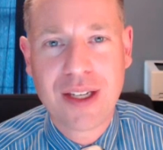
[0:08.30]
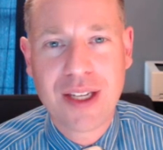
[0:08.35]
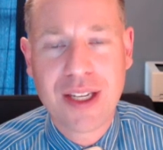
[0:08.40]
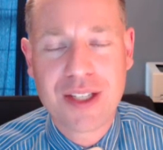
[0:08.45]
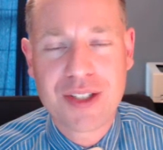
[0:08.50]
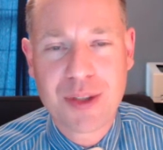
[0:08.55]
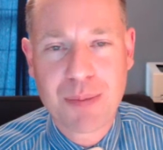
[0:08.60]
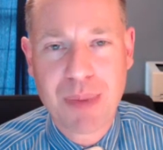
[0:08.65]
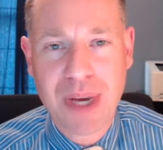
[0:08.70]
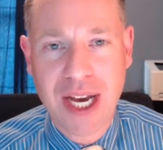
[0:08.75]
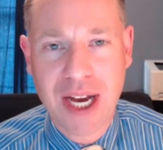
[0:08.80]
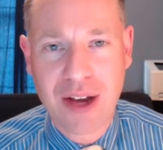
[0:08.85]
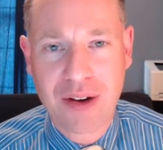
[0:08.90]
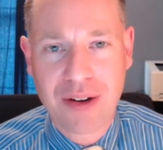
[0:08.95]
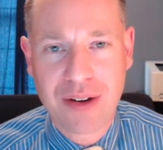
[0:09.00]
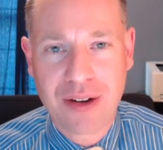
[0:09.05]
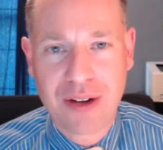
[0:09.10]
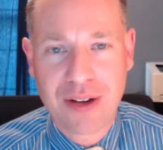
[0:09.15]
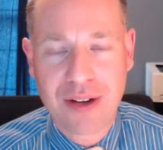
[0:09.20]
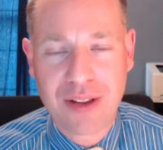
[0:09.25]
is
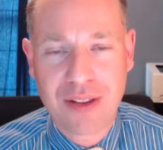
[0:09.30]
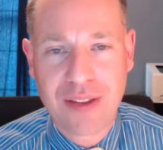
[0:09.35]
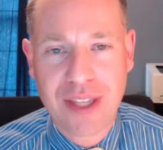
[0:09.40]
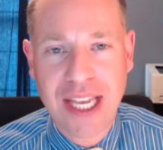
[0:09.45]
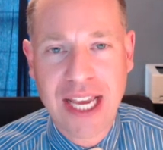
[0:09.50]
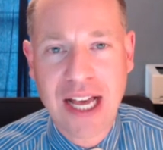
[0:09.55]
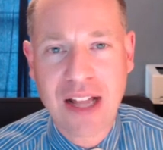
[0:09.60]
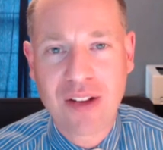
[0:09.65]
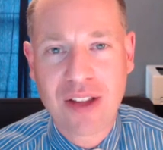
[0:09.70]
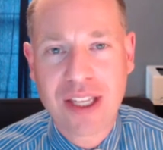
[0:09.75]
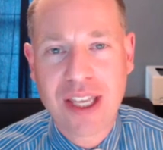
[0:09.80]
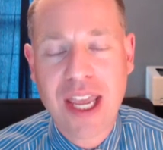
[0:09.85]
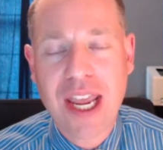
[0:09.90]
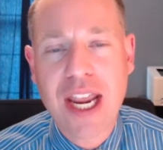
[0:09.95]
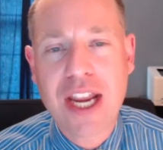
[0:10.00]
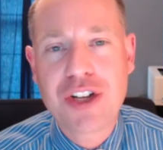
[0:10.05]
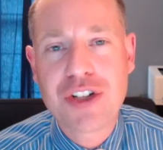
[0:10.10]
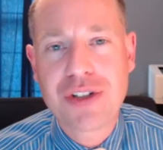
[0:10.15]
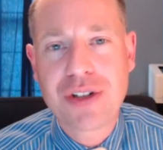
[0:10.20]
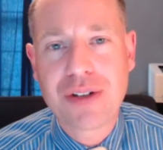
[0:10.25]
about the
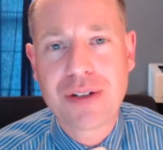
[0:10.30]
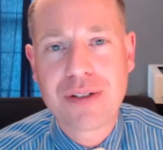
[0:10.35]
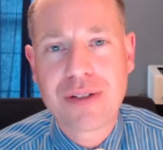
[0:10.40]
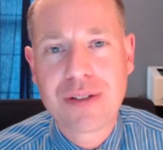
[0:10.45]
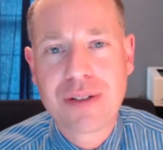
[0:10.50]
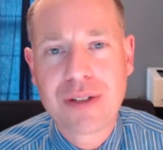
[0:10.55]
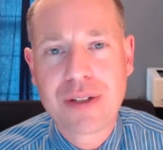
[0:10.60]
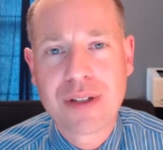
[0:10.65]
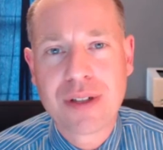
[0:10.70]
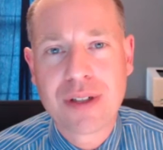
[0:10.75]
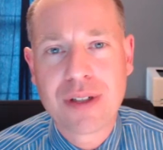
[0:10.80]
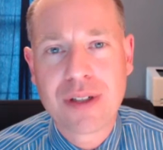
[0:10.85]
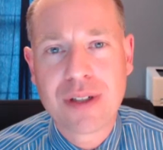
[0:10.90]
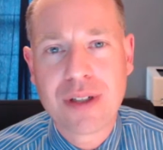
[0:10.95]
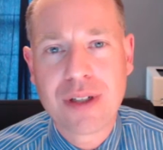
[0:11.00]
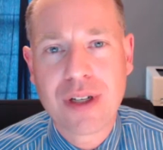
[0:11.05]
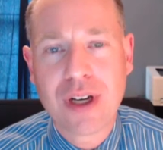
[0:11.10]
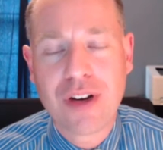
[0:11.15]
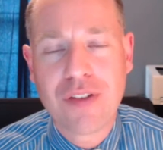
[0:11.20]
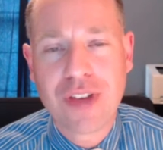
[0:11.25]
allocation
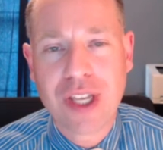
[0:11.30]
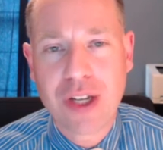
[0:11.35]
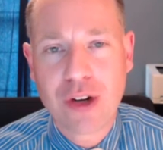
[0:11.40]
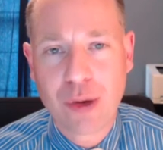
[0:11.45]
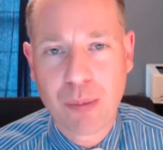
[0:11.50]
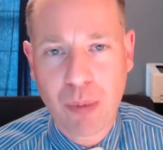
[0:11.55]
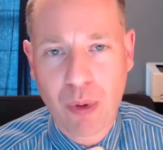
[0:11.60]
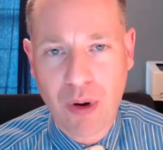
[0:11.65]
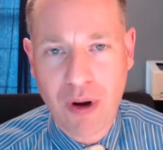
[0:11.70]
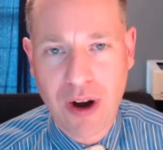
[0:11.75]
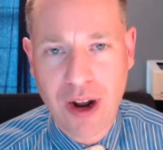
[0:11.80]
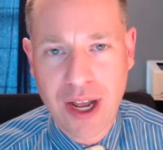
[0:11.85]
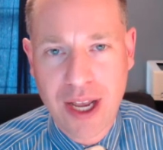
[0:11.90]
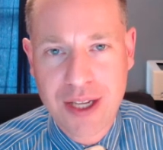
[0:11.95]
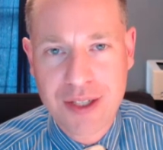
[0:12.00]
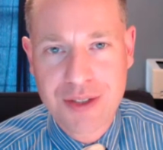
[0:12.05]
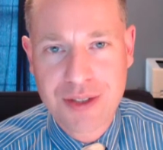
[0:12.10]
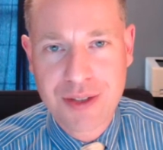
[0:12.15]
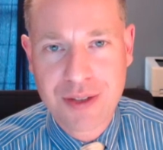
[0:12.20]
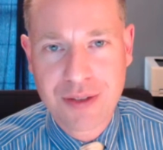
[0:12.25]
of
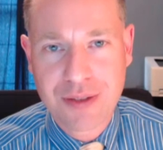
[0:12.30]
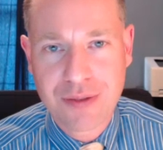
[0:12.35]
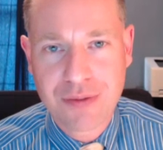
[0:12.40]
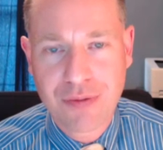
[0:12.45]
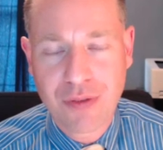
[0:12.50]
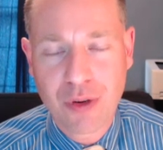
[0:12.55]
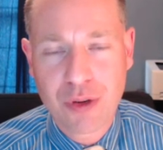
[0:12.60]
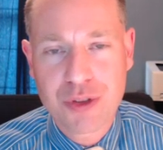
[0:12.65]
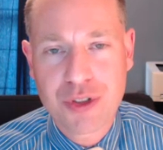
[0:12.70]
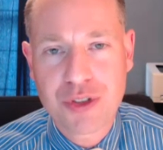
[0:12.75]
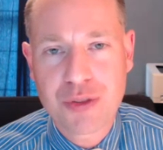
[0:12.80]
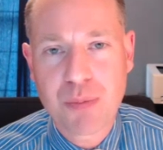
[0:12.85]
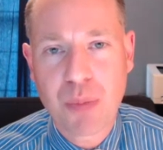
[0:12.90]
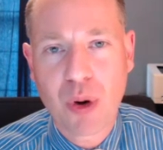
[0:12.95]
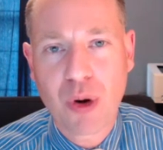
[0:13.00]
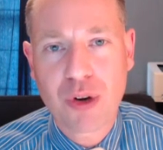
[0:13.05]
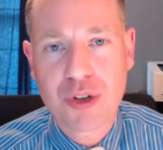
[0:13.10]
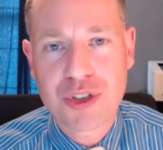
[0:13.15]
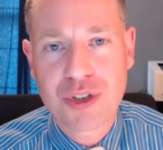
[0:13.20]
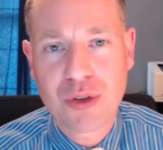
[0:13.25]
enterprise versus
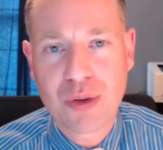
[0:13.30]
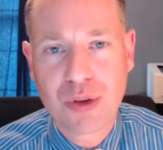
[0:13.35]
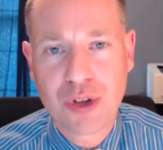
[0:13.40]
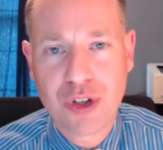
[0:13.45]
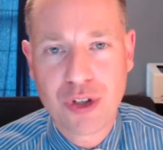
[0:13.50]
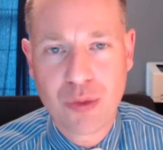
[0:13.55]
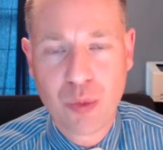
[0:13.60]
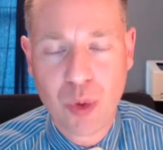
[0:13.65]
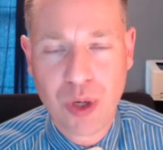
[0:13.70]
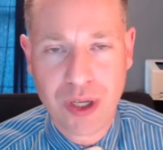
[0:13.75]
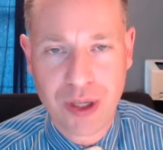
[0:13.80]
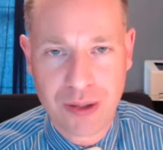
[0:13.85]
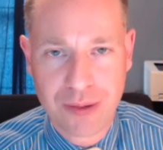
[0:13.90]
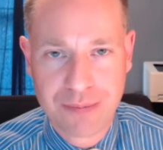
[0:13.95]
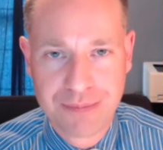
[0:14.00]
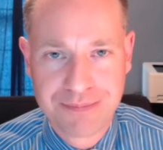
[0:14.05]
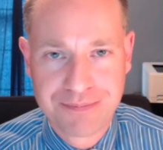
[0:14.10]
personal goodwill.